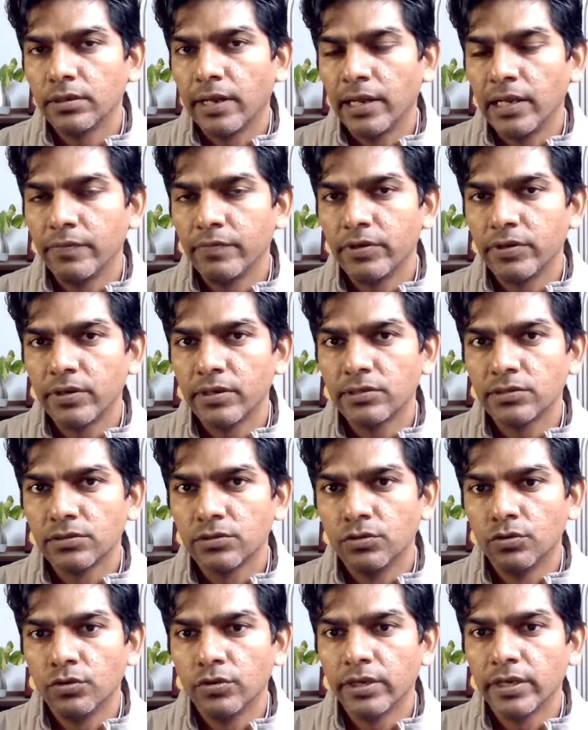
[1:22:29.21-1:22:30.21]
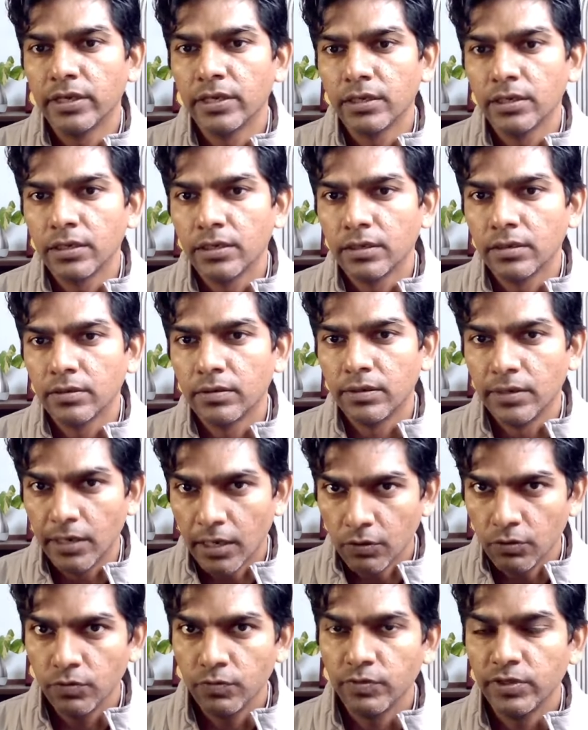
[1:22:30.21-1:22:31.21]
elevator is going
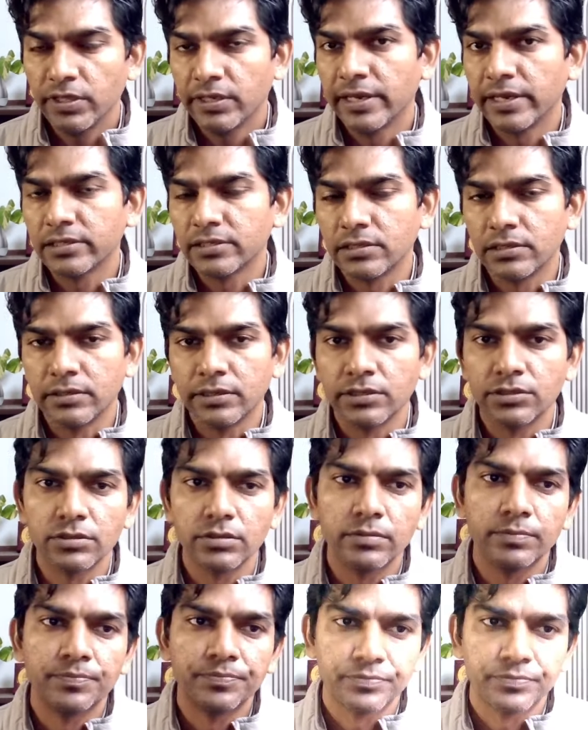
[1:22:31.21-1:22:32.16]
down with an acceleration.